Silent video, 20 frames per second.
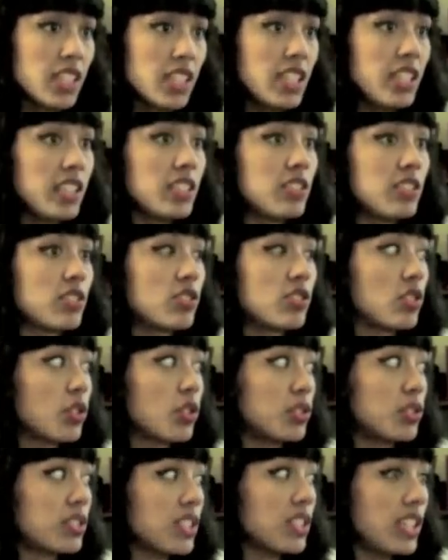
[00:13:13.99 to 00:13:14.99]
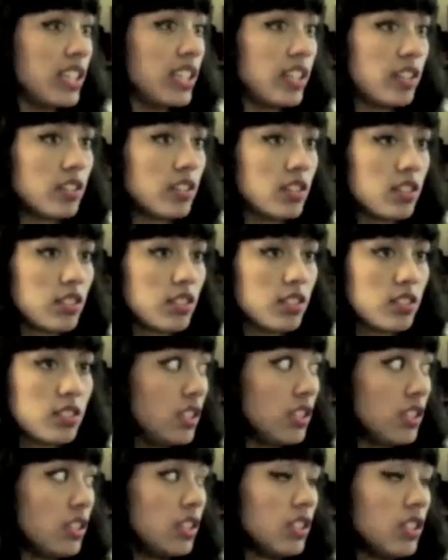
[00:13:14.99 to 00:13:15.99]
He is so scared.
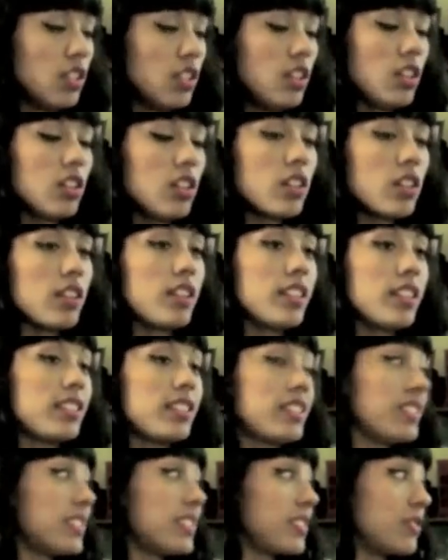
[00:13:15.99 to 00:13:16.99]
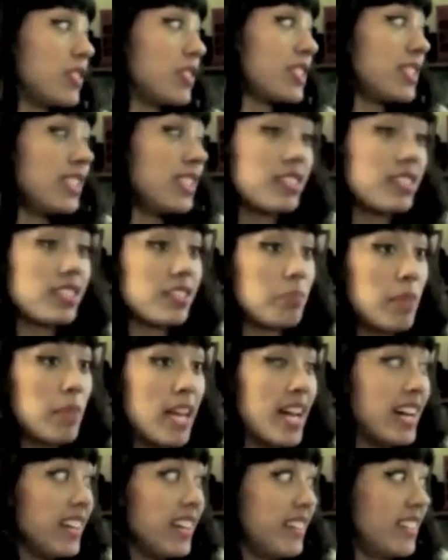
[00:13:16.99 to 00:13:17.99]
This is bad.